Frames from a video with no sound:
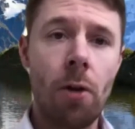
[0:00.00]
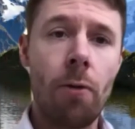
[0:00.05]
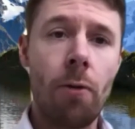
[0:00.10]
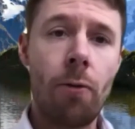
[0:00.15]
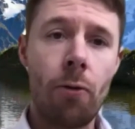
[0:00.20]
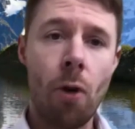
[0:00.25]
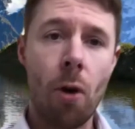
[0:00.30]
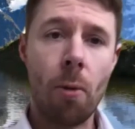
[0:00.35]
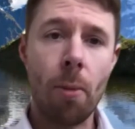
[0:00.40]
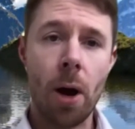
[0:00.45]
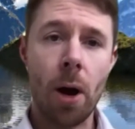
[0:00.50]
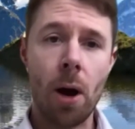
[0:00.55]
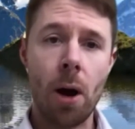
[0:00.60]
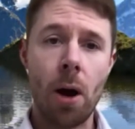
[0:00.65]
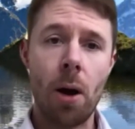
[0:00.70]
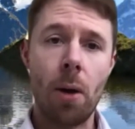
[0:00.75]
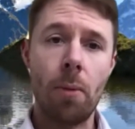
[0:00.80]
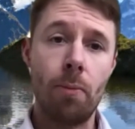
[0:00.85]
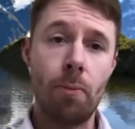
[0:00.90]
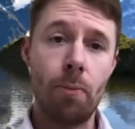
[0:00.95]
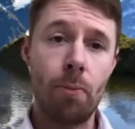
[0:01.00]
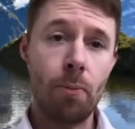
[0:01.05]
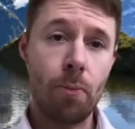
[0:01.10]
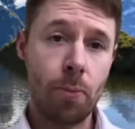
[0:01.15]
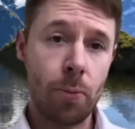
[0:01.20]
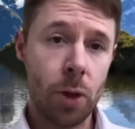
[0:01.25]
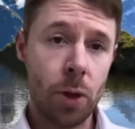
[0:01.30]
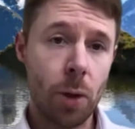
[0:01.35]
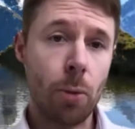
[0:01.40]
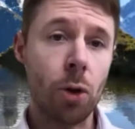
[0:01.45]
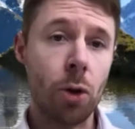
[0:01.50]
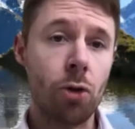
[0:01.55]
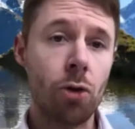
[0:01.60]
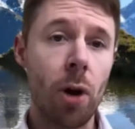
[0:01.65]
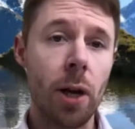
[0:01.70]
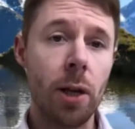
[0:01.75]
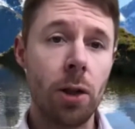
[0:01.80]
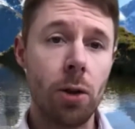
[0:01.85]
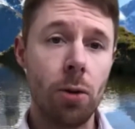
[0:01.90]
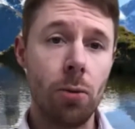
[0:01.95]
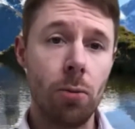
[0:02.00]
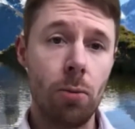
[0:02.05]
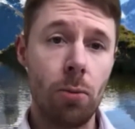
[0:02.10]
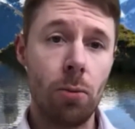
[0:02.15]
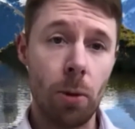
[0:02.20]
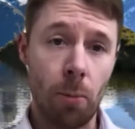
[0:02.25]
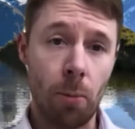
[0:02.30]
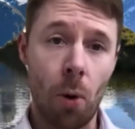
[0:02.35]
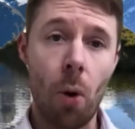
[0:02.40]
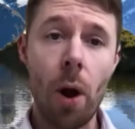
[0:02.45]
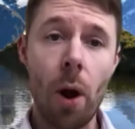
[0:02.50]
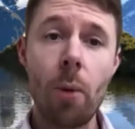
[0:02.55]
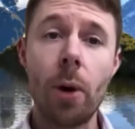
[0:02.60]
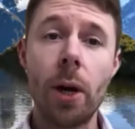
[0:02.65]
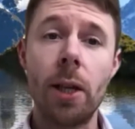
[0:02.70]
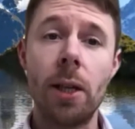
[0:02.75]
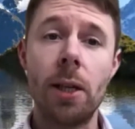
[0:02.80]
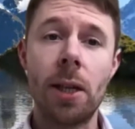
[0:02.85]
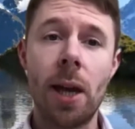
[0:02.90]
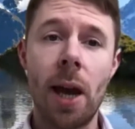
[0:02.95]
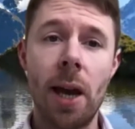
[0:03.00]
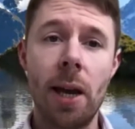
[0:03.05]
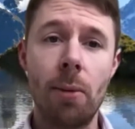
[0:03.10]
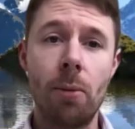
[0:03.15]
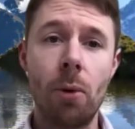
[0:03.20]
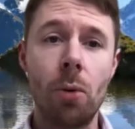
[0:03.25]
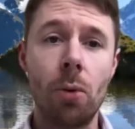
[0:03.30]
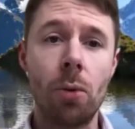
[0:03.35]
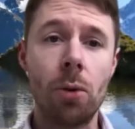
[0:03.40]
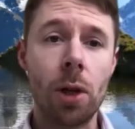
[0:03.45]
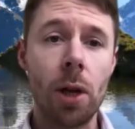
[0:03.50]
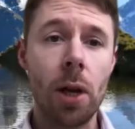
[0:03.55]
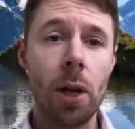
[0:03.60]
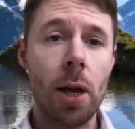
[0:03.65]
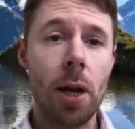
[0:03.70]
from someone trying to deploy one of these cables,